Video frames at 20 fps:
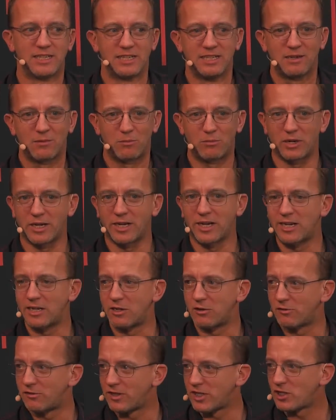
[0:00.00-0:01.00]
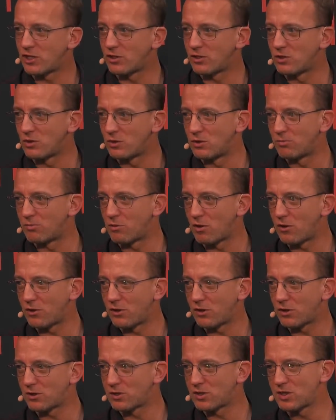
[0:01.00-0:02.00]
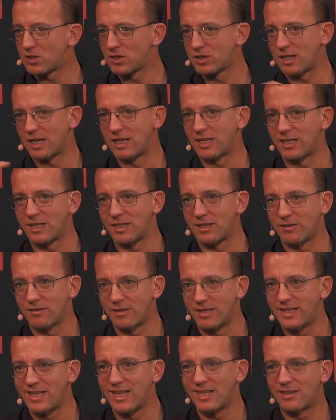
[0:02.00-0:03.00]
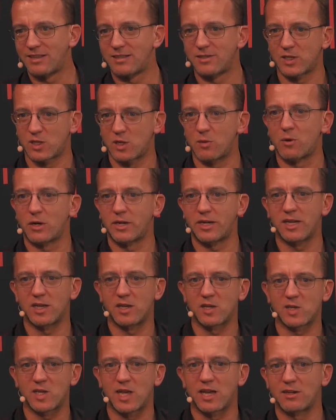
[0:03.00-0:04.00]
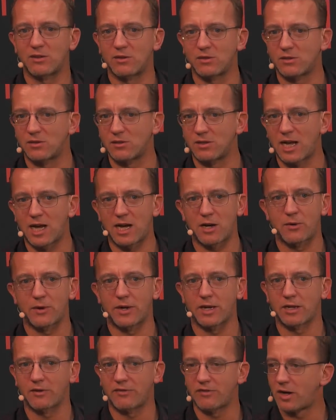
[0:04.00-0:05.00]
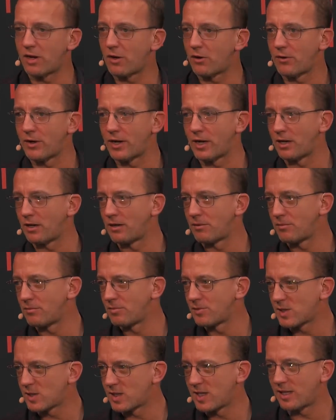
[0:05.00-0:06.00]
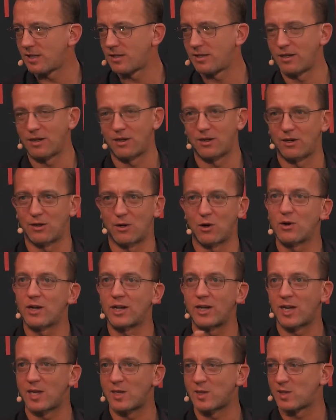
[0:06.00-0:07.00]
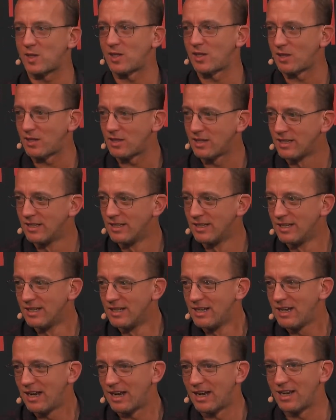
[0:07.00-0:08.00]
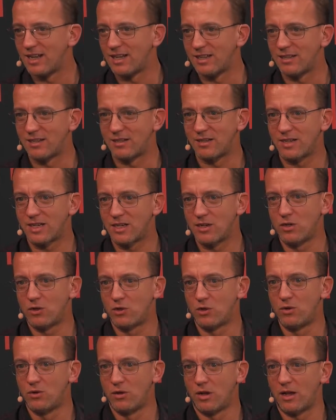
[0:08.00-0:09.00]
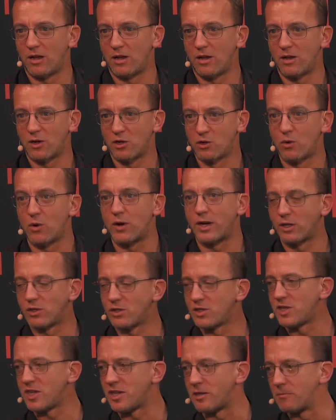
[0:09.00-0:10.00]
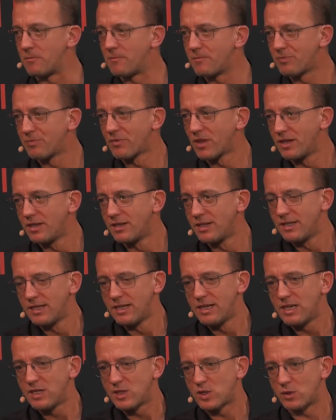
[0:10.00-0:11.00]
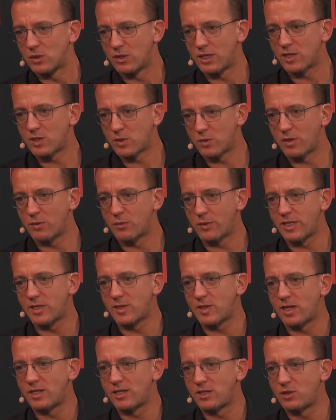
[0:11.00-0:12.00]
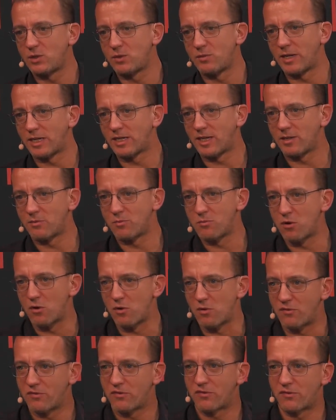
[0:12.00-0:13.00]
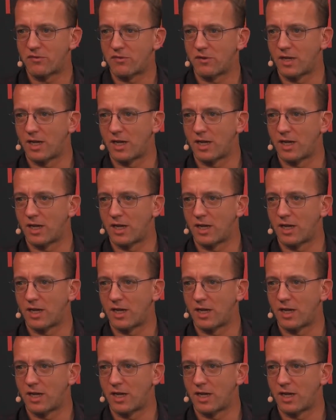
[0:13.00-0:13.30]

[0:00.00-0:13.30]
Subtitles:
bringing innovation to the product, and then let someone else handle hiring, firing, organizing, and growing the team. So that's when we decided to make that move. I